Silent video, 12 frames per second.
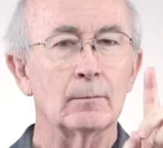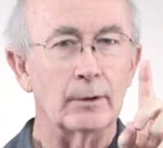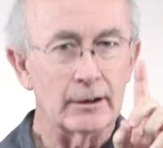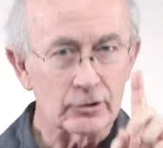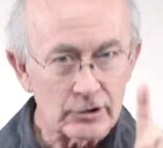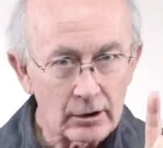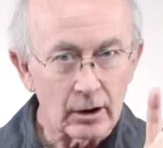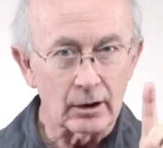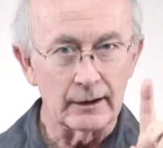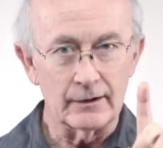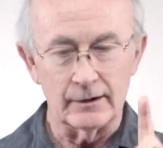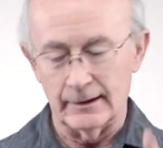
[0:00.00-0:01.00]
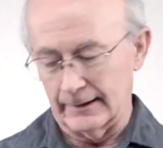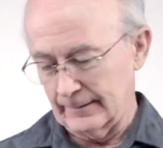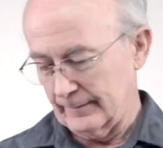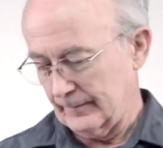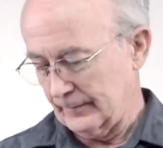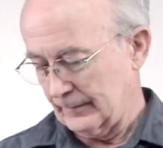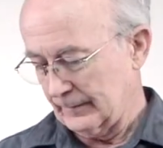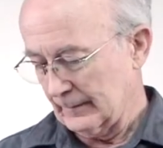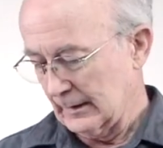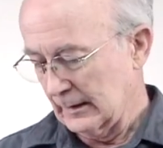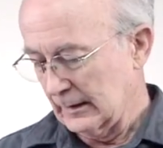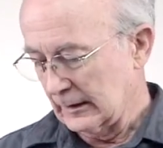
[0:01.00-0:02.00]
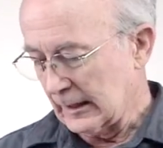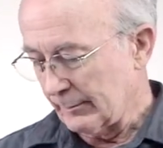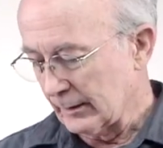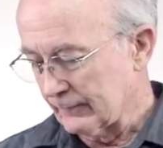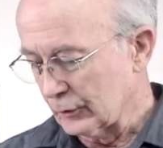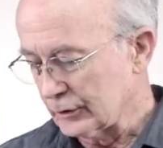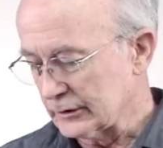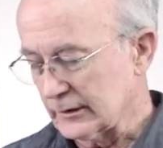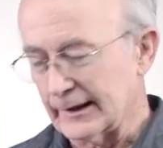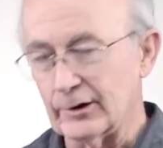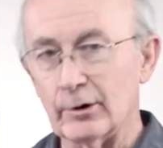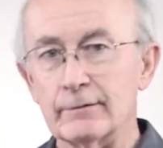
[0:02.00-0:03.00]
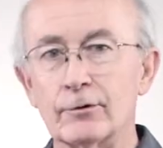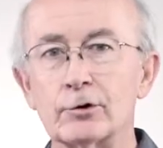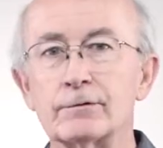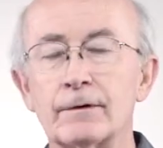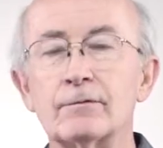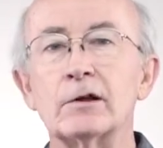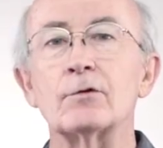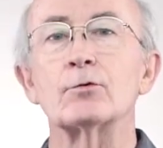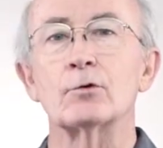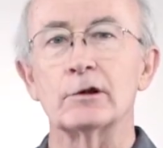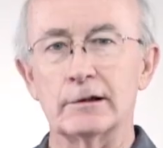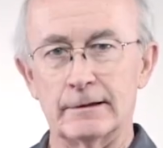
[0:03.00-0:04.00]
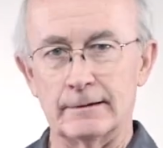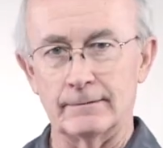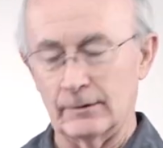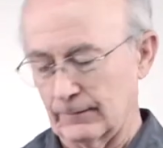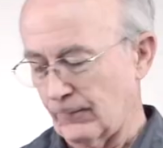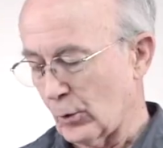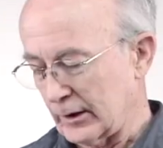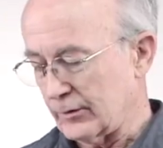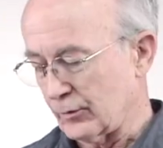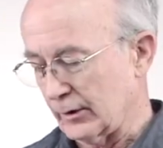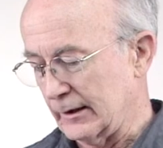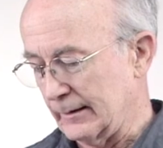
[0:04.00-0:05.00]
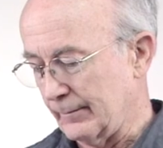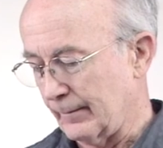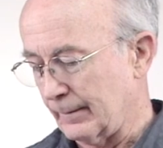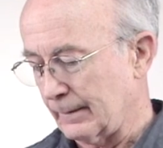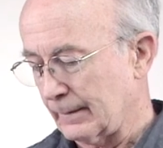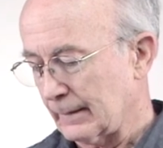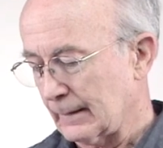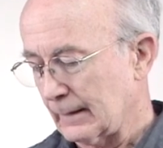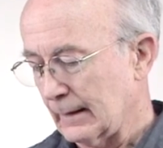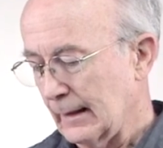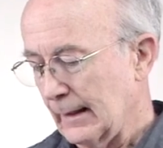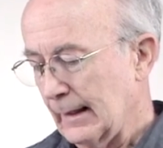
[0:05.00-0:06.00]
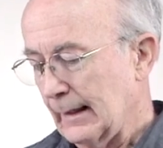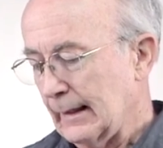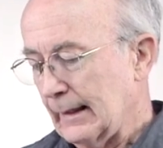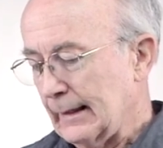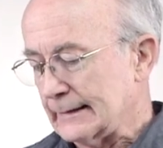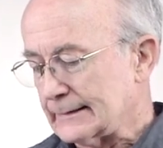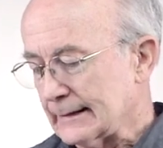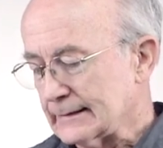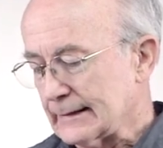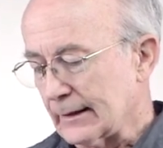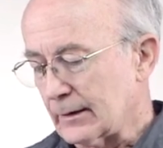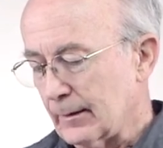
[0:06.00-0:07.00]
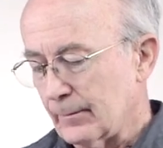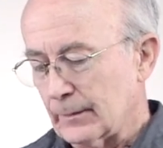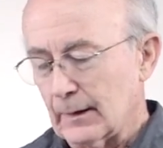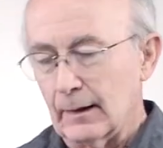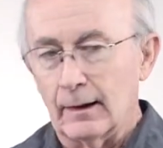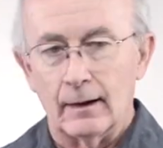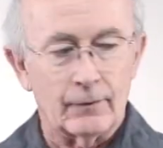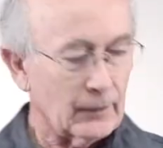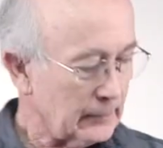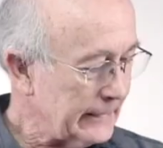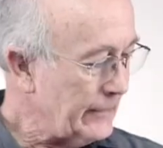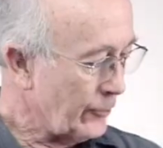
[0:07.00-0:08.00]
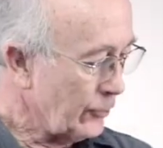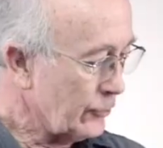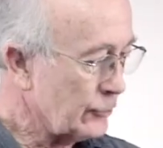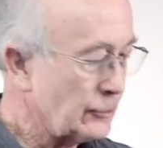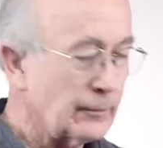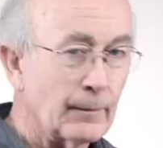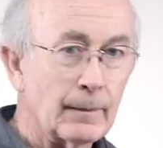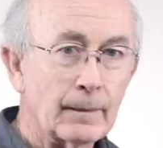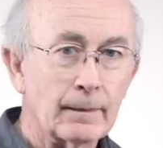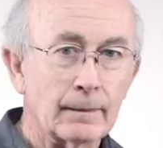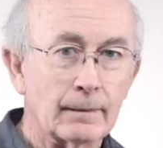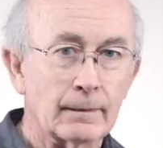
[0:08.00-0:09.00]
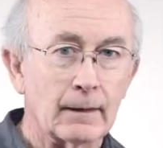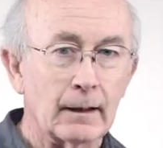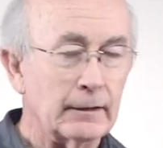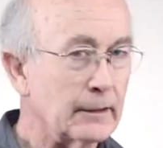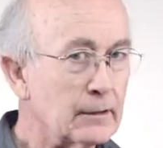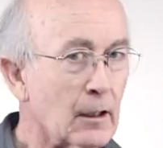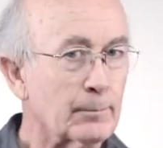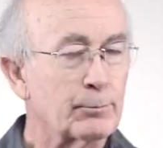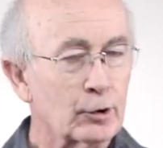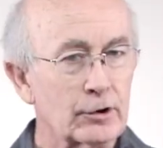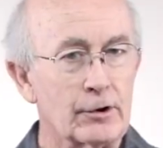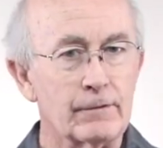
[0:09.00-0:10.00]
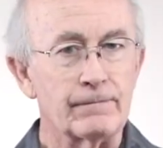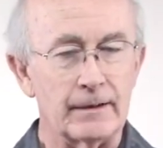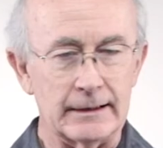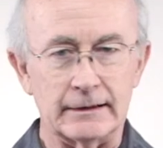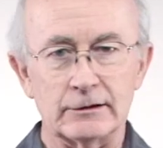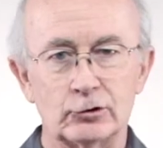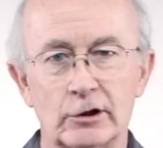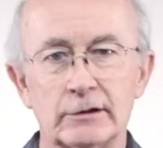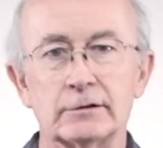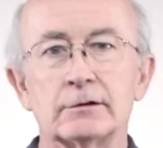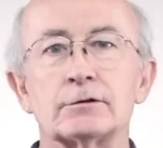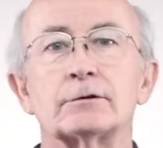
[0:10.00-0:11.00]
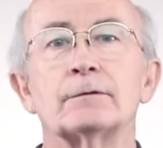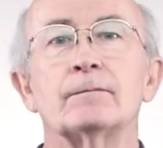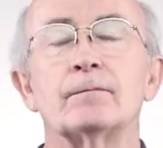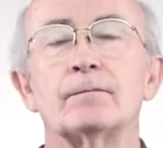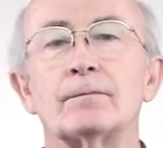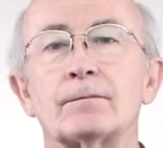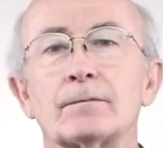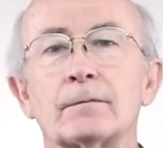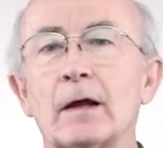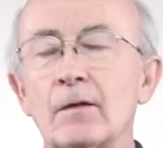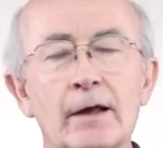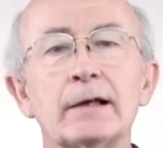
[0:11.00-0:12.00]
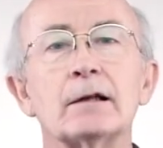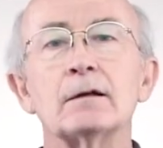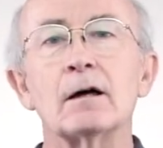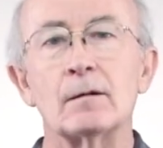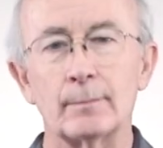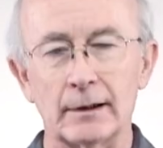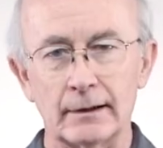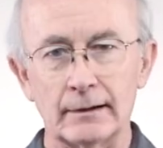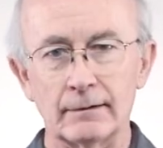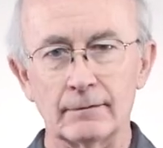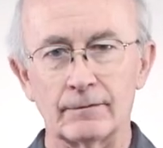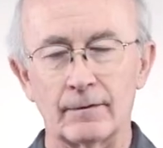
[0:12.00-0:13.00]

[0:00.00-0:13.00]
But here's an ugly thing. A couple of verses later in verse 53 or 43, it says that the leaders did not put their faith in Jesus. They did not believe